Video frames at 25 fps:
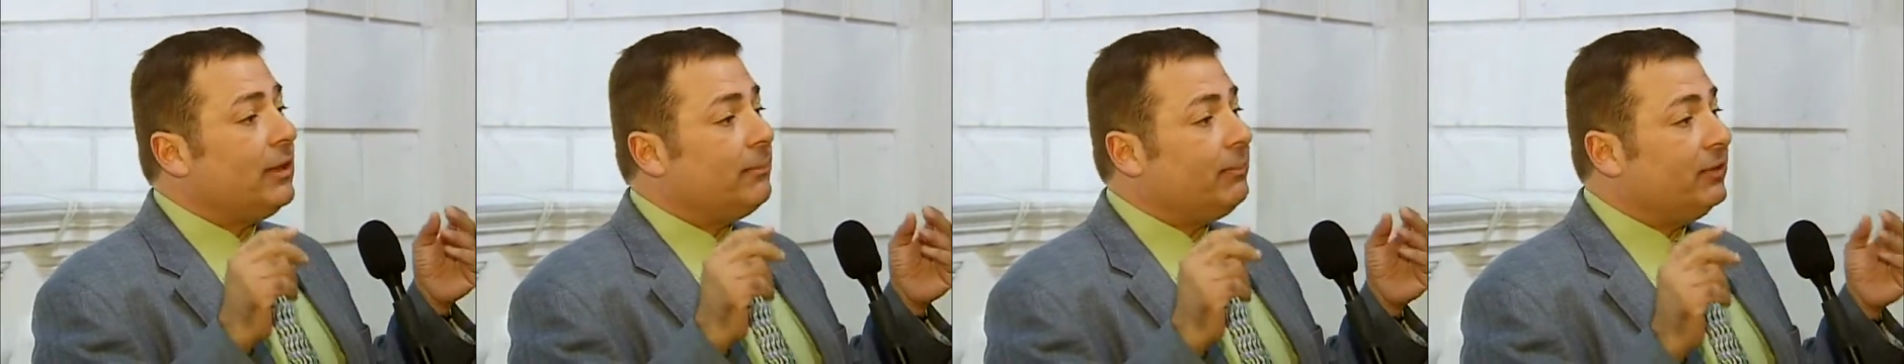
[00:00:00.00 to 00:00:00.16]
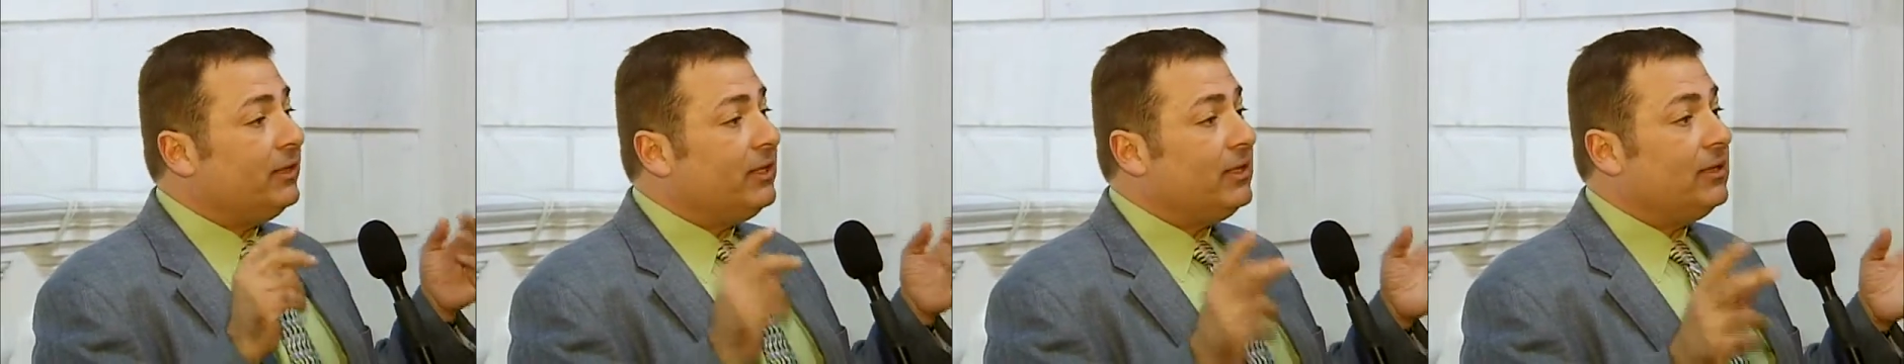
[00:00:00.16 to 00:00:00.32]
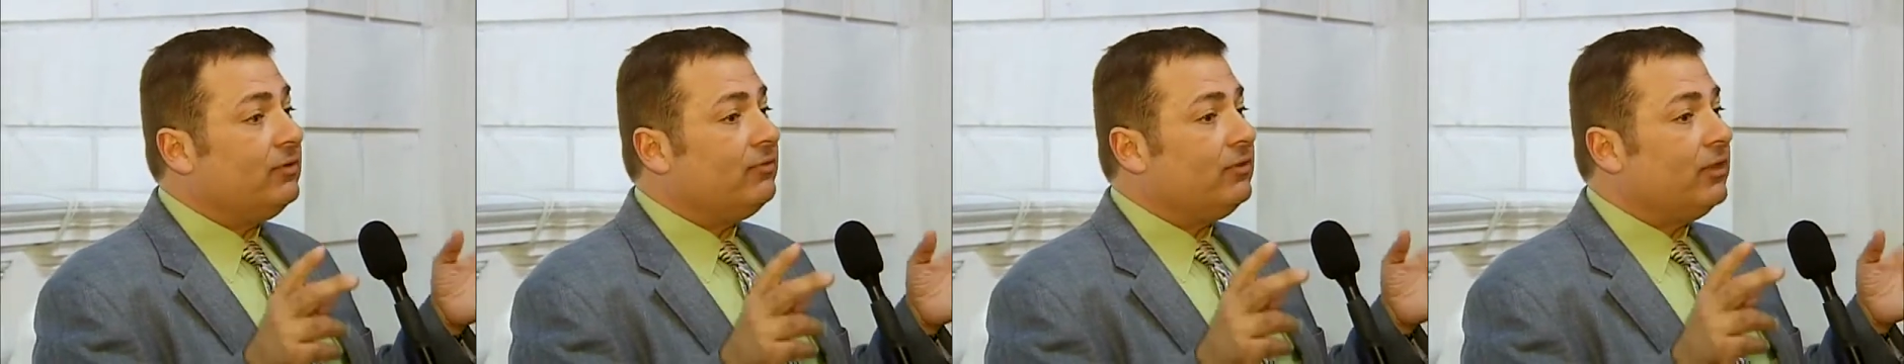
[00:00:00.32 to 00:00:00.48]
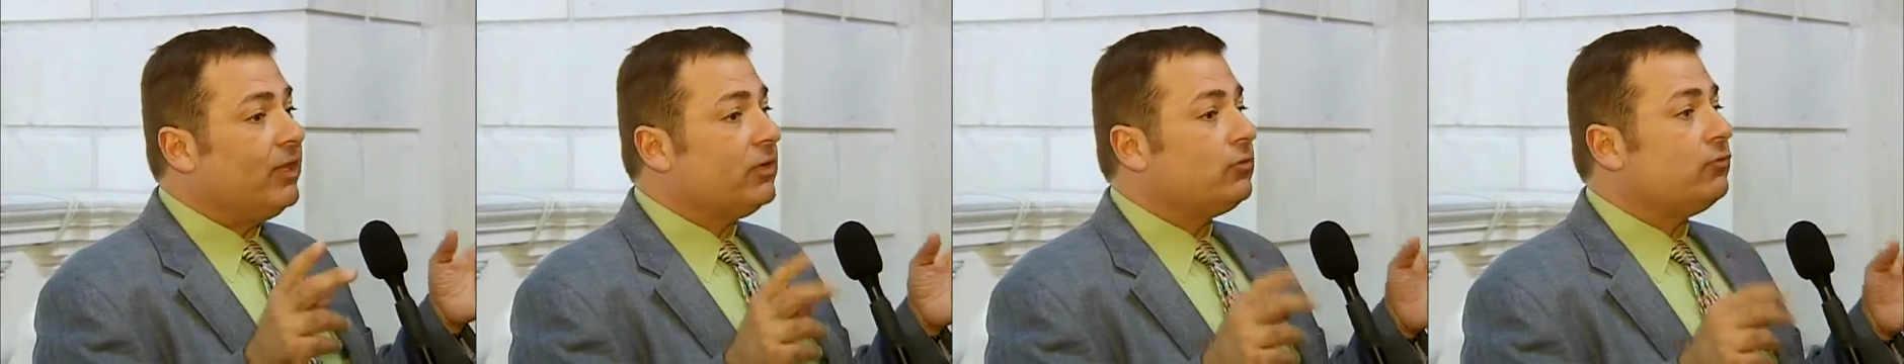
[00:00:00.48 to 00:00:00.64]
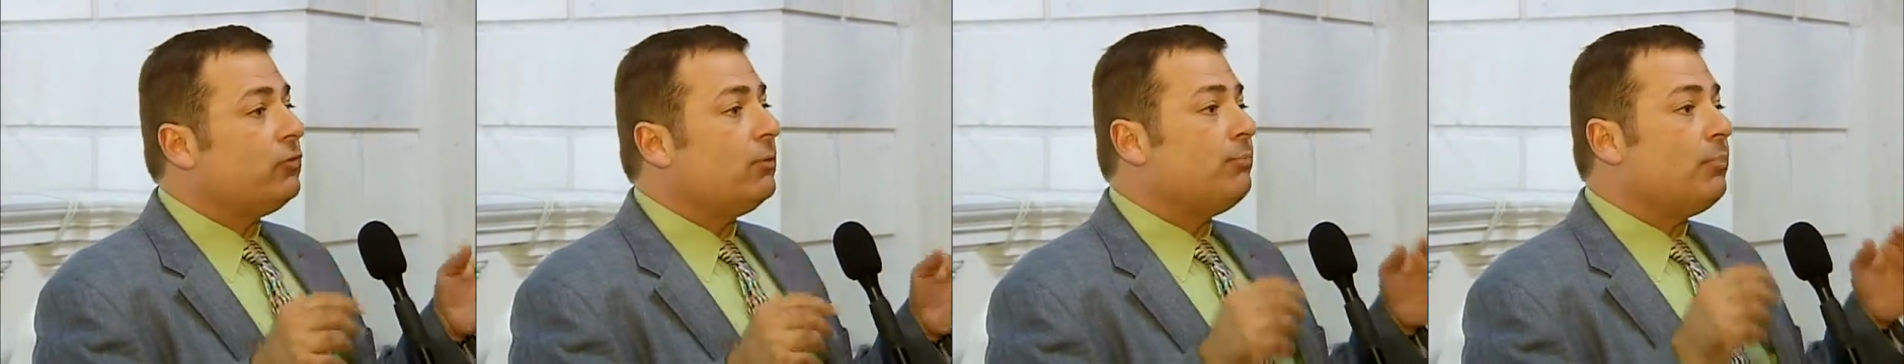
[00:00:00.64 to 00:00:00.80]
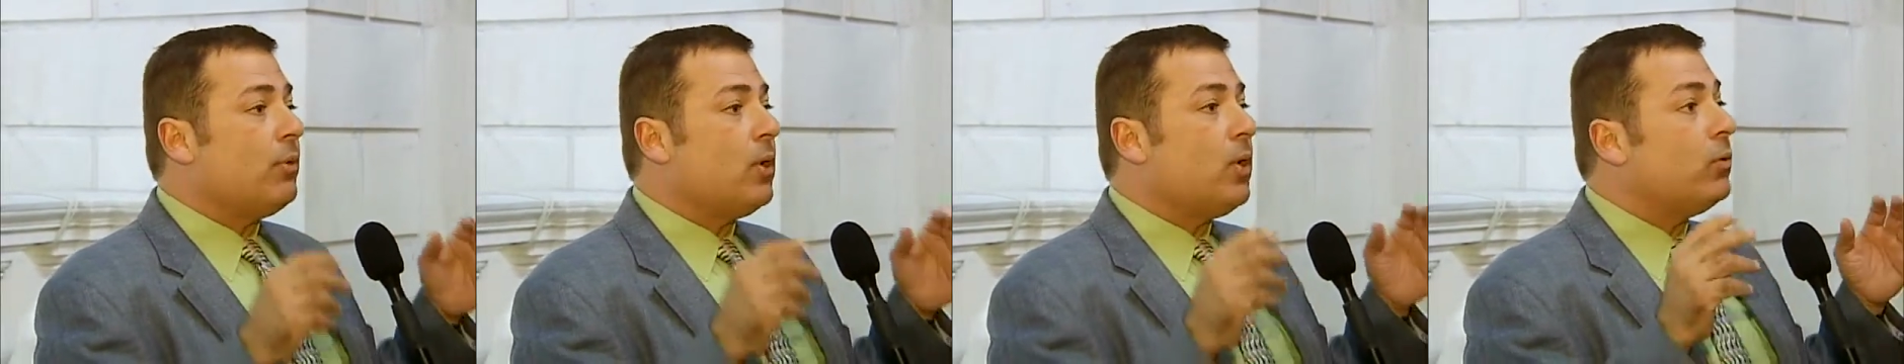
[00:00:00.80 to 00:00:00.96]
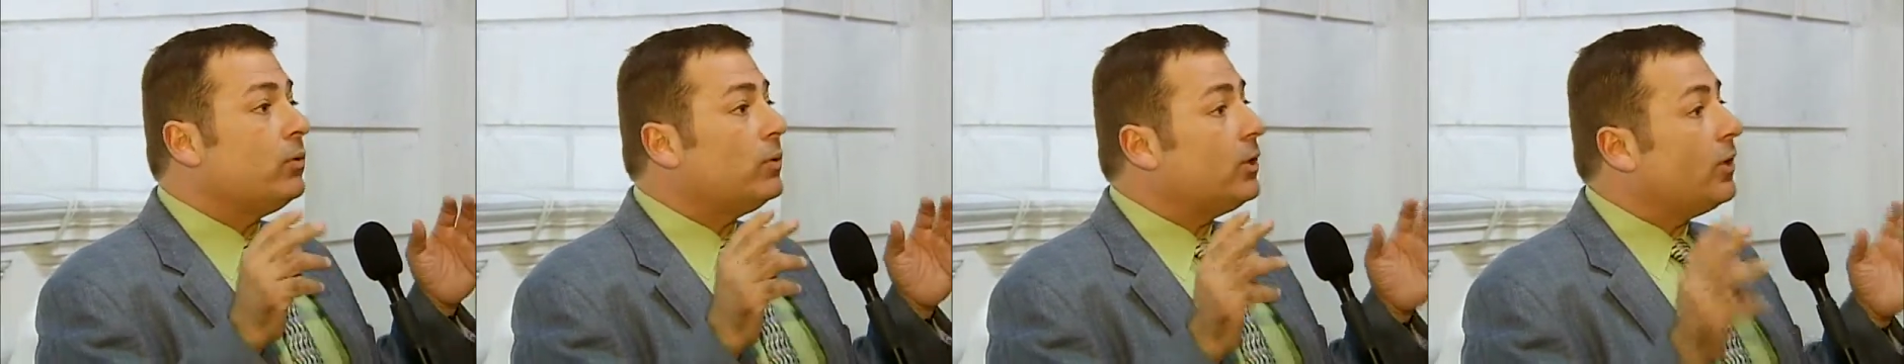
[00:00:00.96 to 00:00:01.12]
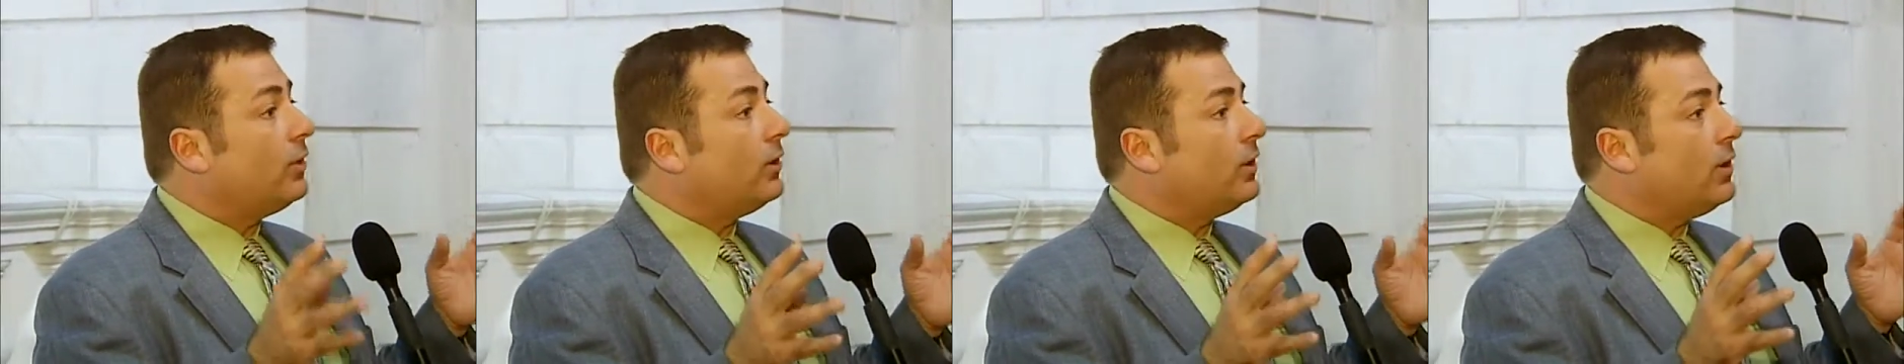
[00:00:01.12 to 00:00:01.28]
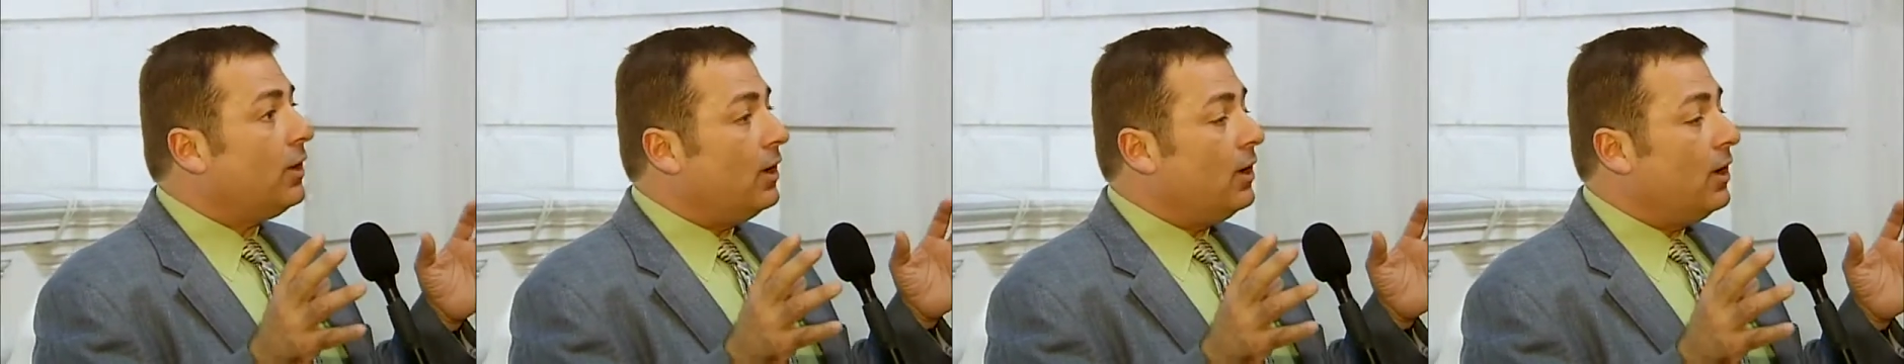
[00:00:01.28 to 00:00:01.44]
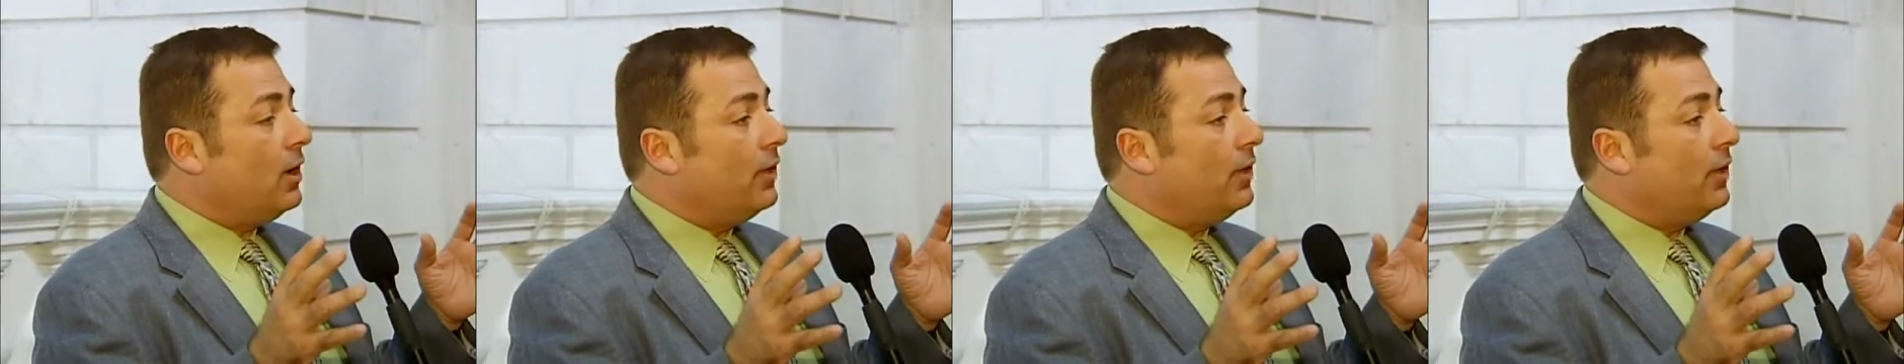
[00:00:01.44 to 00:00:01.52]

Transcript: I believe Electric Boat and